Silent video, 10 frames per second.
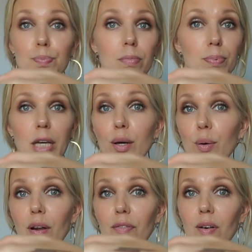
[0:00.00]

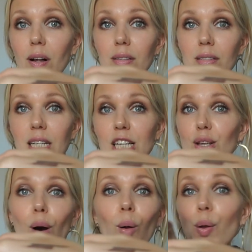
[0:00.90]
beautiful. It's
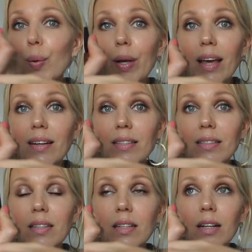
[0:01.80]
all you need,
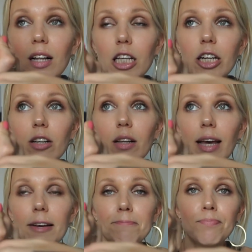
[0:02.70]

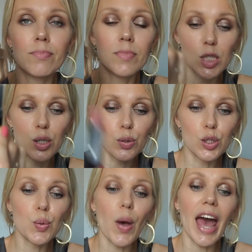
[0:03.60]
literally. Suits
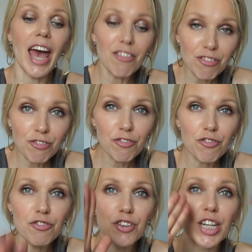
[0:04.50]
to
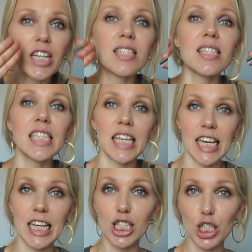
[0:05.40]
every
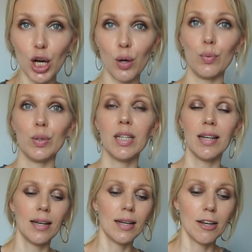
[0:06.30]
skin tone,
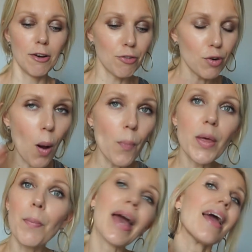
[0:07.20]
from
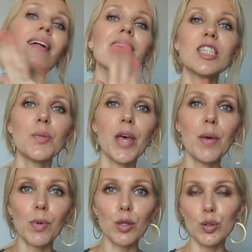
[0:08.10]
the palest
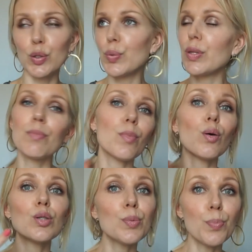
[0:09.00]
people to the
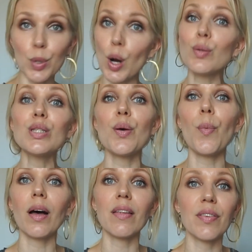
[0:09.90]
most bronzy
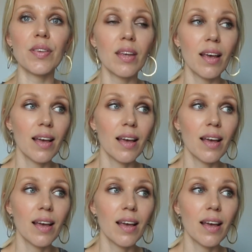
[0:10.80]
ones,